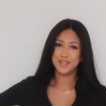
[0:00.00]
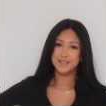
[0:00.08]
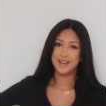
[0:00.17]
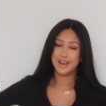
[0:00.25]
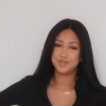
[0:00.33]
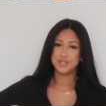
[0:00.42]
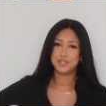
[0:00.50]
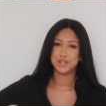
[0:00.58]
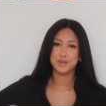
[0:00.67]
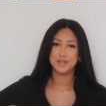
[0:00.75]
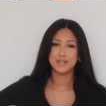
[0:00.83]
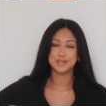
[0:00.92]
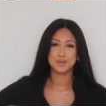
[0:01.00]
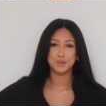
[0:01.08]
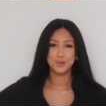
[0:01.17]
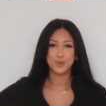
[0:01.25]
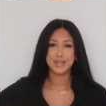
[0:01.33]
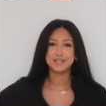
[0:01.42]
thing I have to show you in this
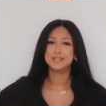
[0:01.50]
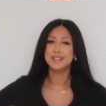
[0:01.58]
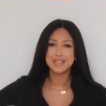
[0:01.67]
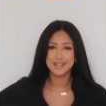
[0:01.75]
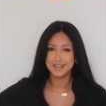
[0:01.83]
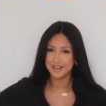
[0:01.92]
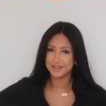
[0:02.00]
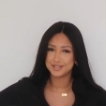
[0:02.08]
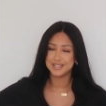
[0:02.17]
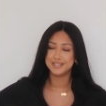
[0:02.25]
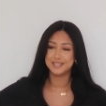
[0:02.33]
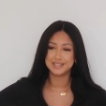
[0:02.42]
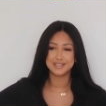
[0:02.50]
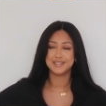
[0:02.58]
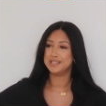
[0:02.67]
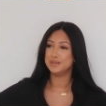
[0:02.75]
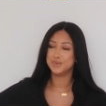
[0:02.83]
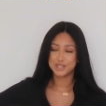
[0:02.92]
haul is something else that
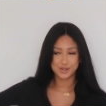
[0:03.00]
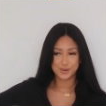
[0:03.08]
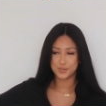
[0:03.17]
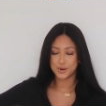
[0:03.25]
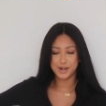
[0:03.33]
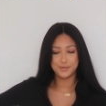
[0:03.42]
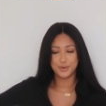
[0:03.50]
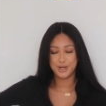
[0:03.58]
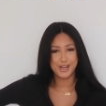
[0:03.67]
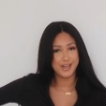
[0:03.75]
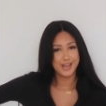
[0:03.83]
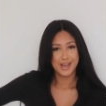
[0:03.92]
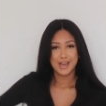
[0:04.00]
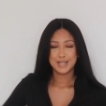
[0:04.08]
doesn't seem too appropriate